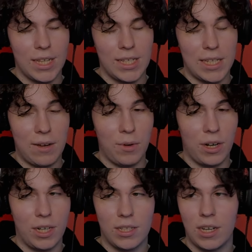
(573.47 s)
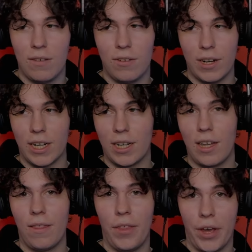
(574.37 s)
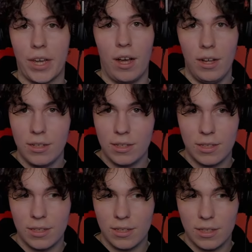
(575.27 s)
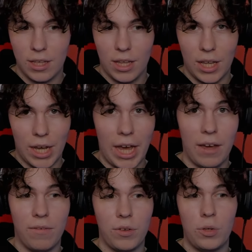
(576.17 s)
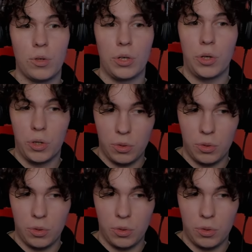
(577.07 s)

Is that where he's covering the cut? If you know, you